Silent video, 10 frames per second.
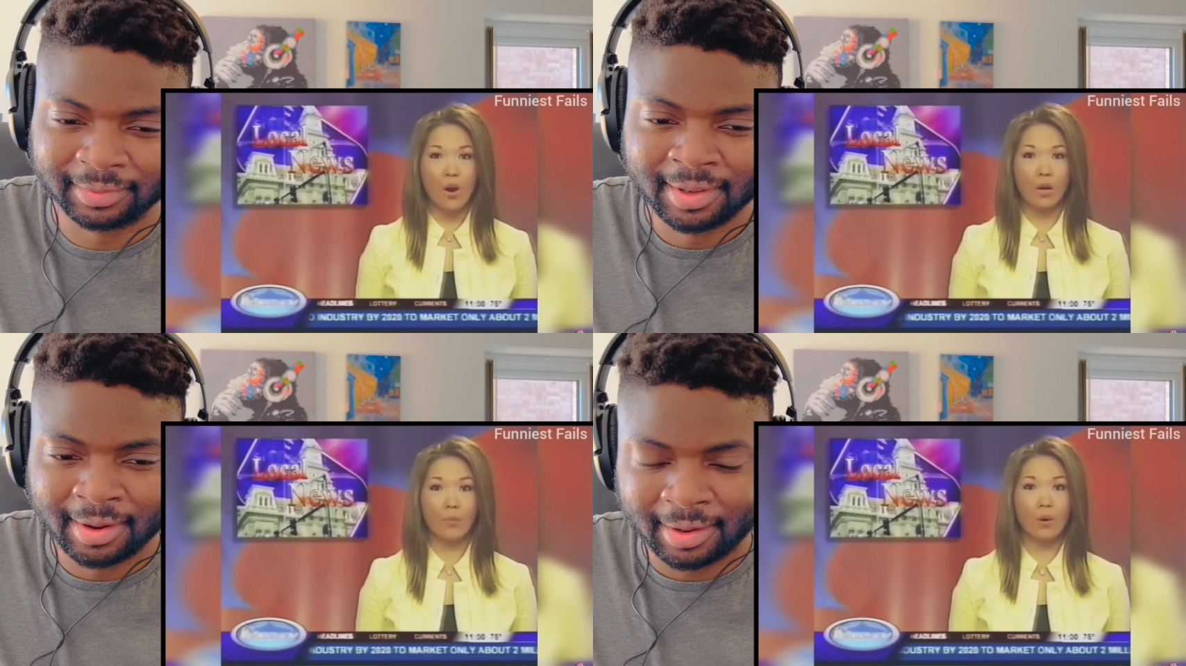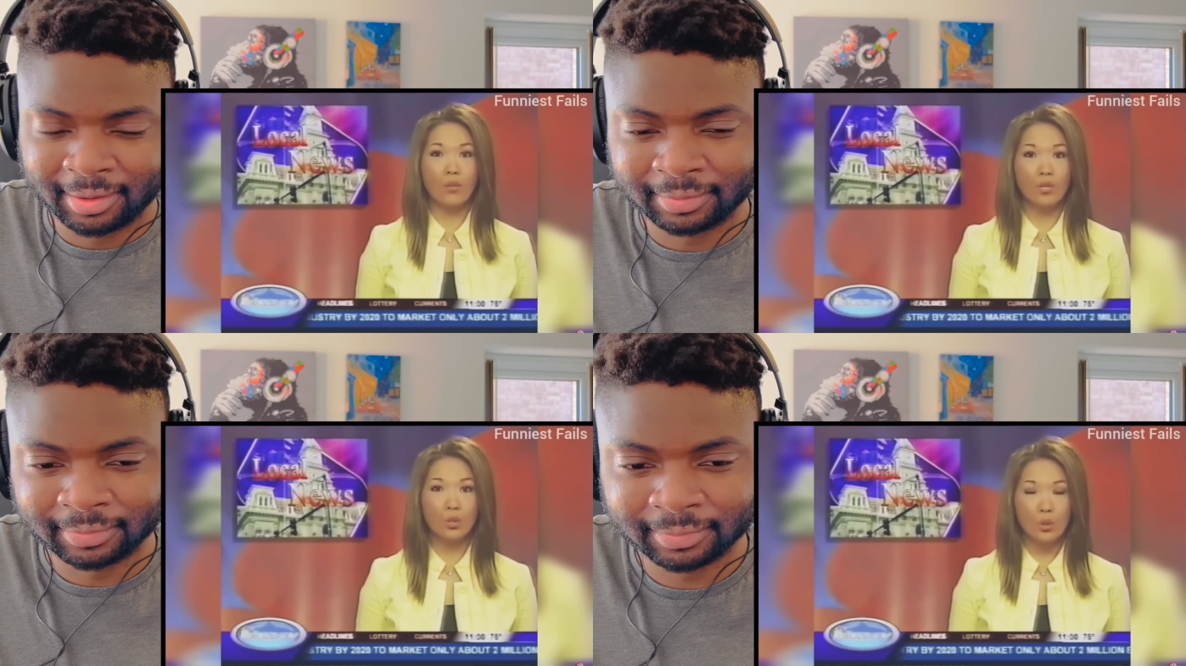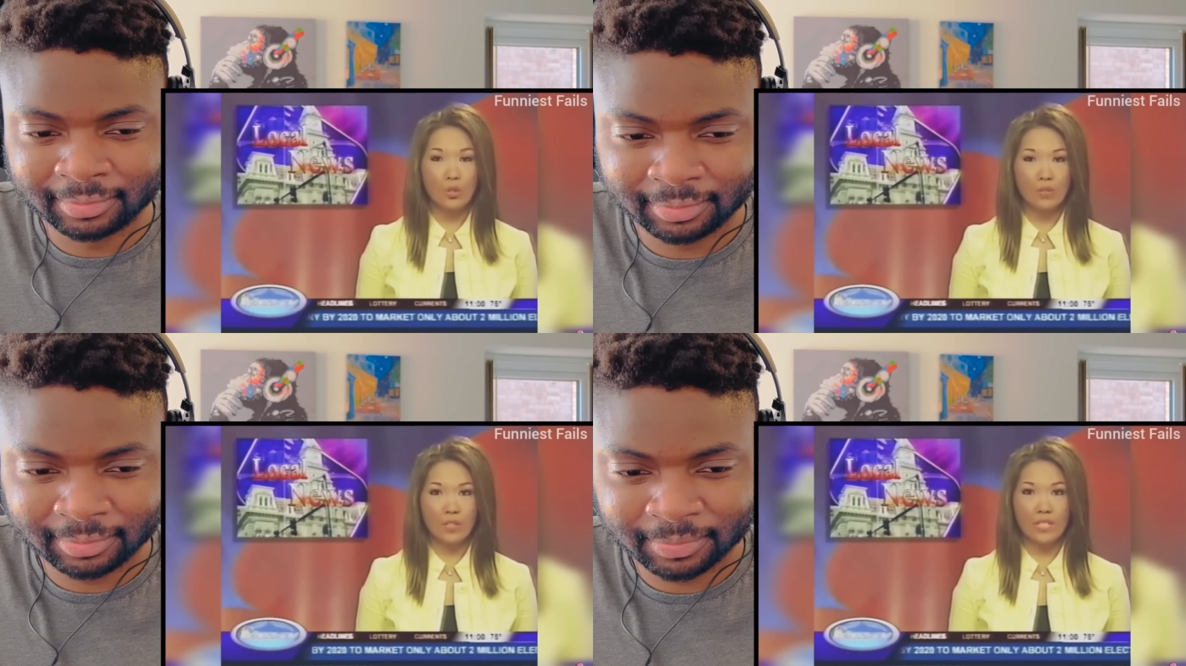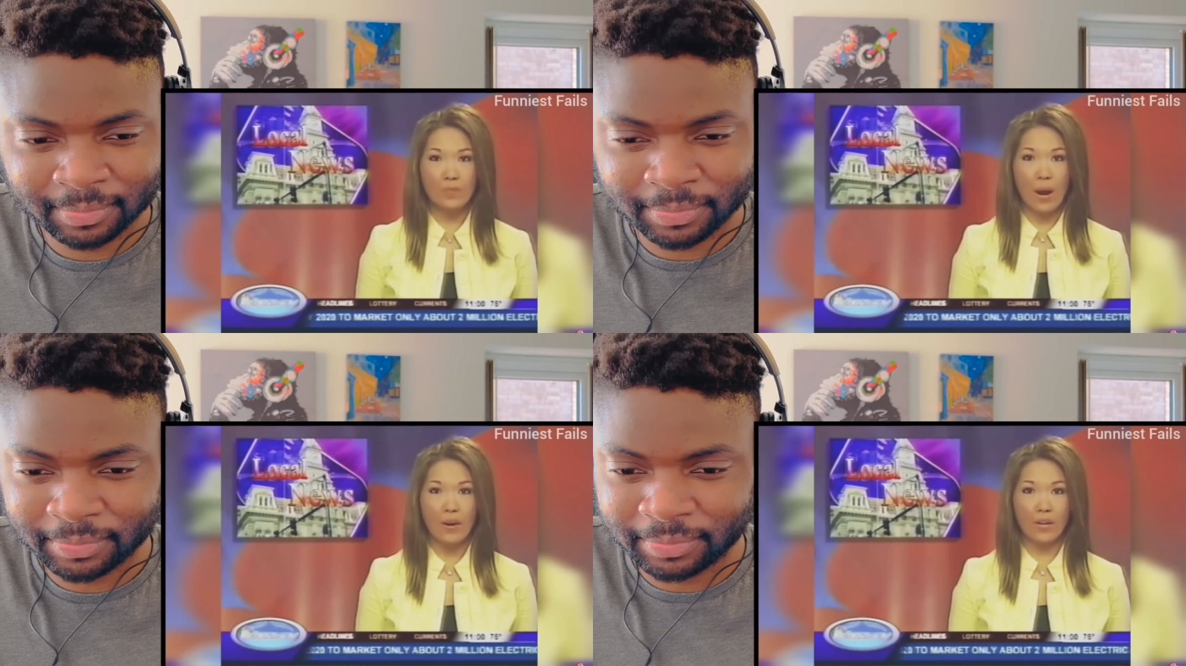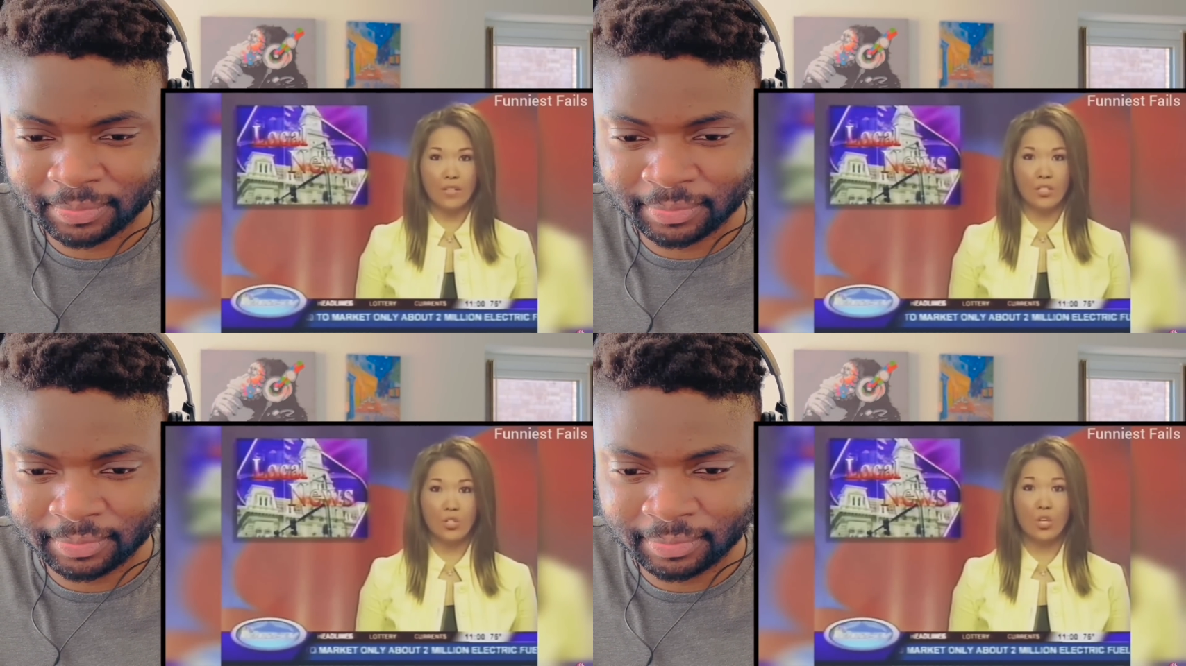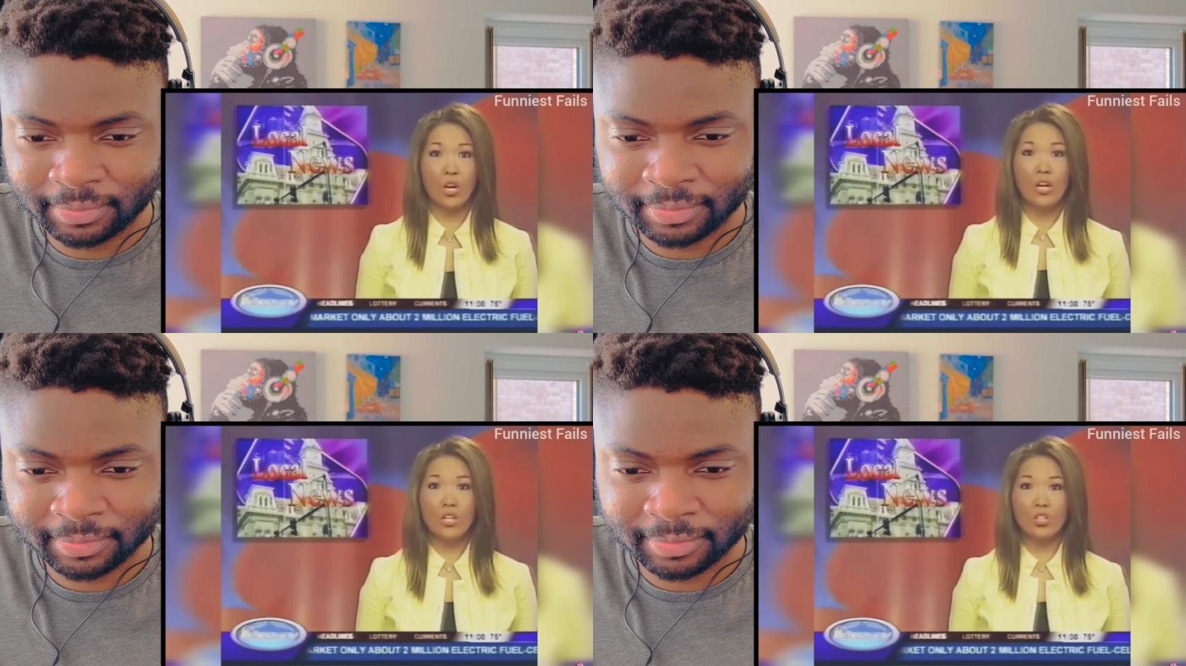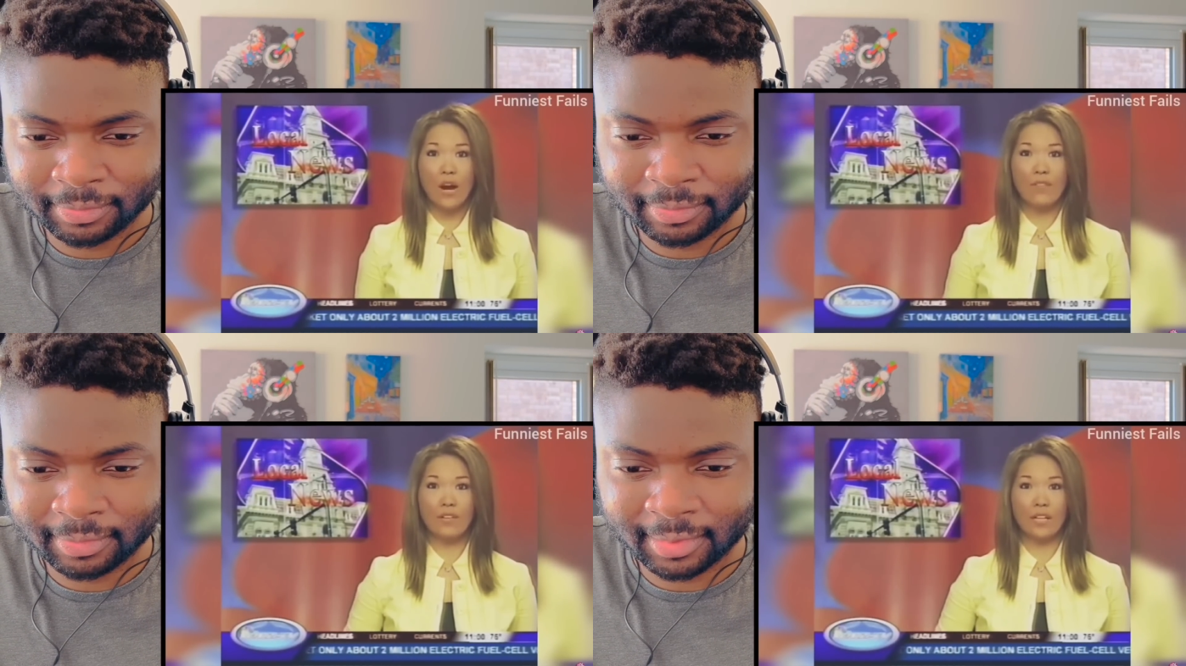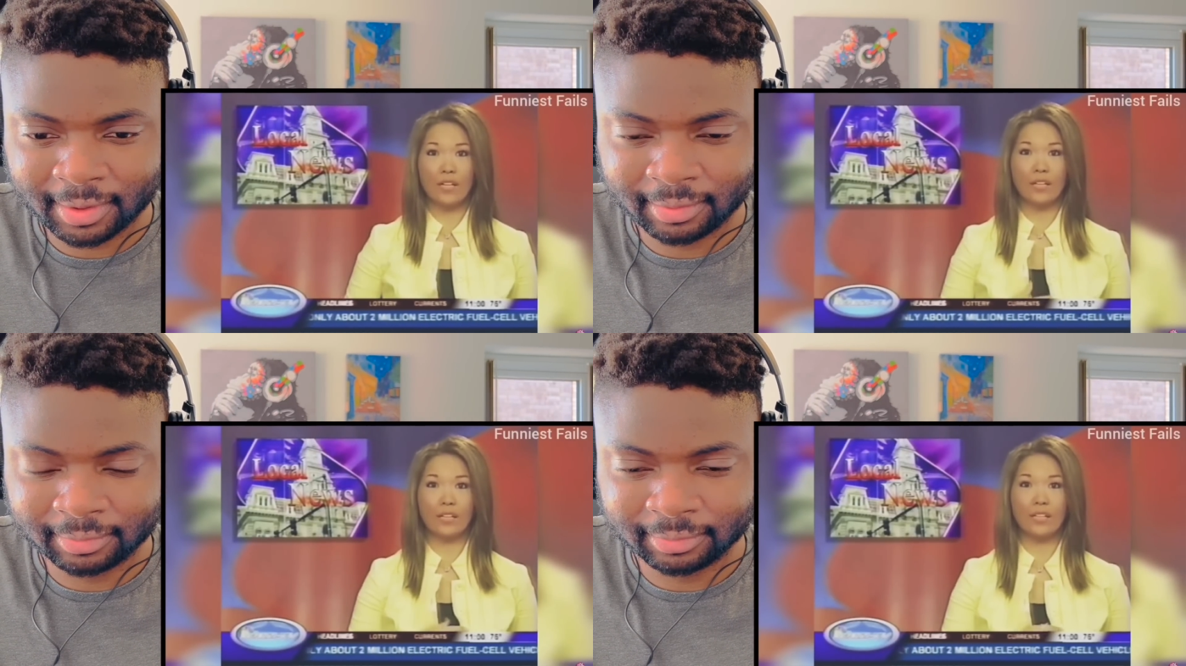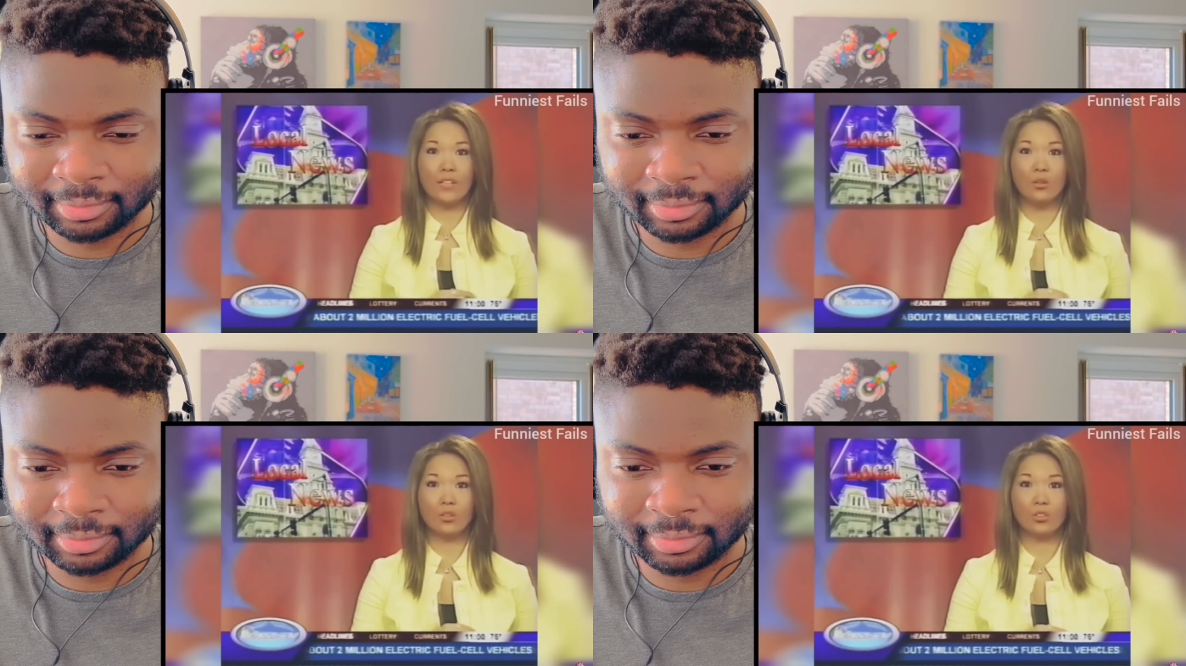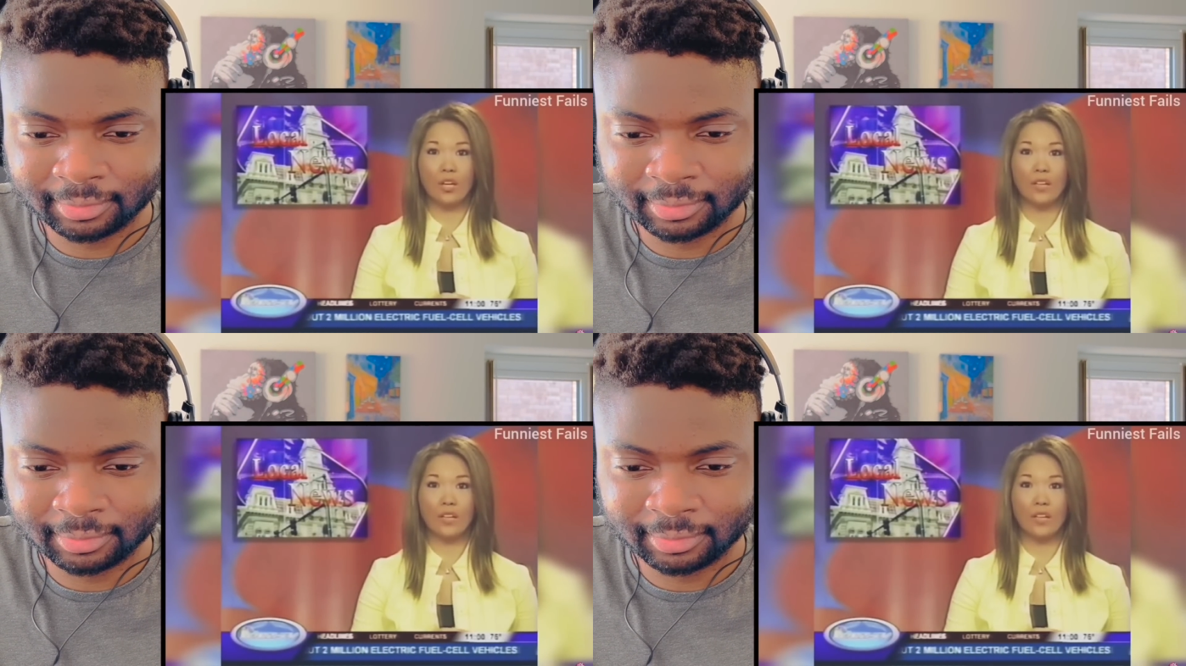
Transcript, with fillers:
Speaker 1: starts the WHIZ TV 11 p.m. news without her